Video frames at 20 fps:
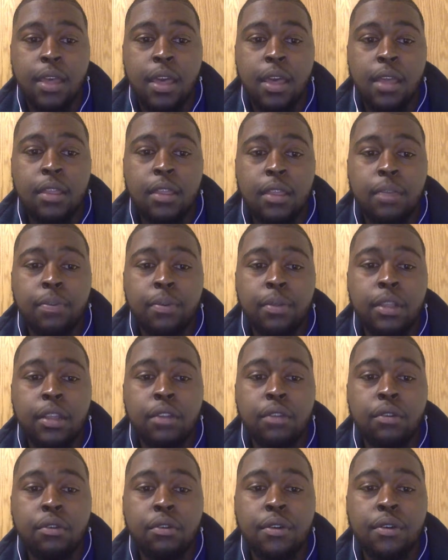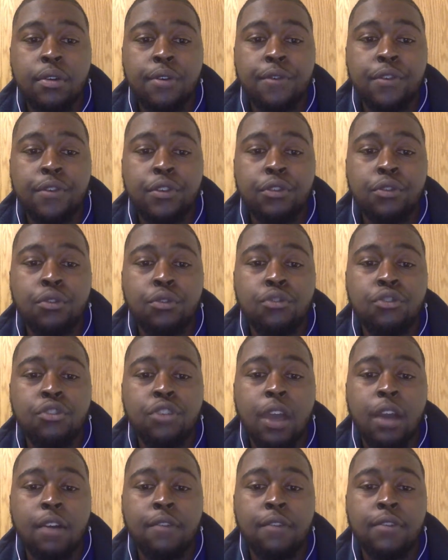The political and physical
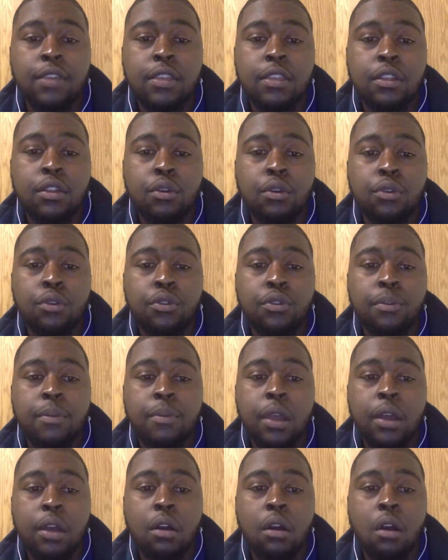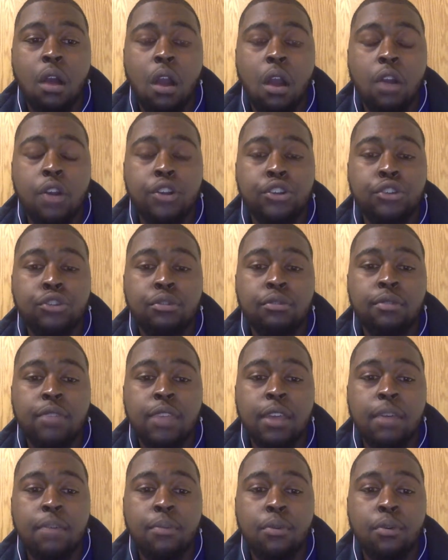geographies in North America are extremely
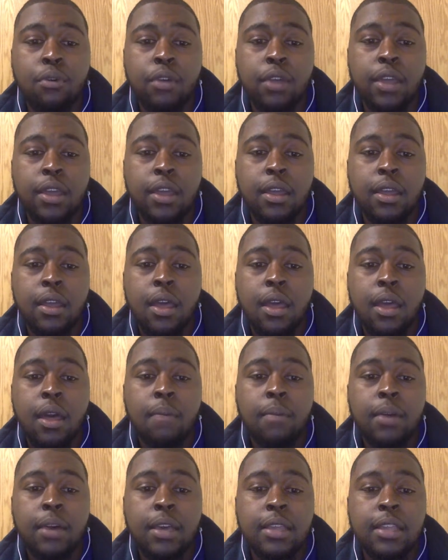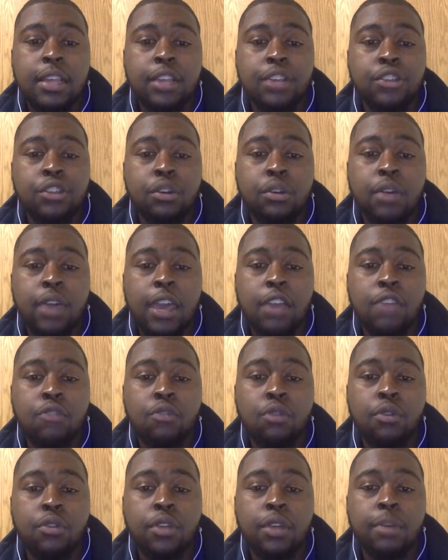important, because they showcase North
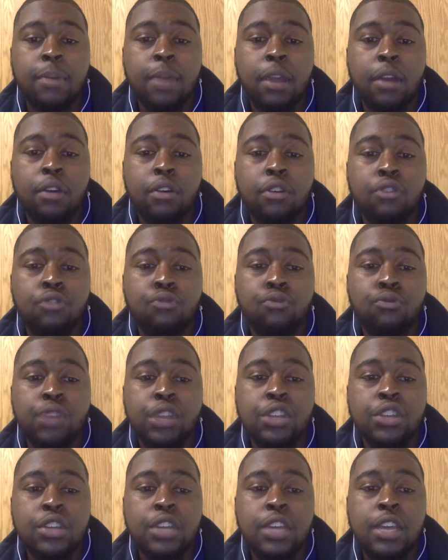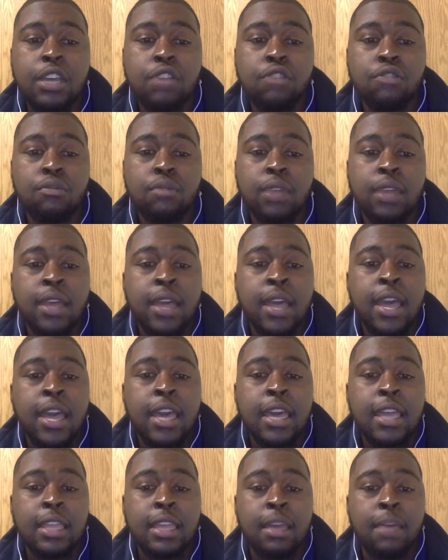America's rich history and
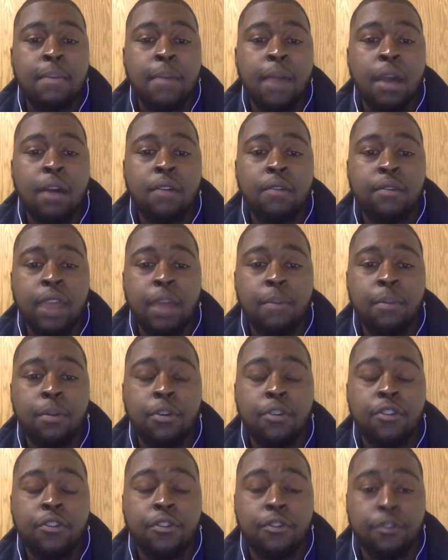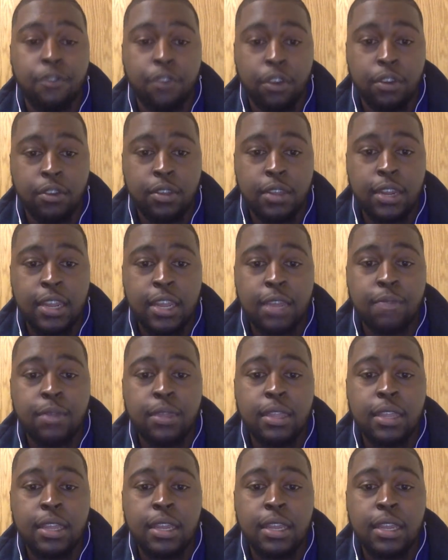the amount of diversity within the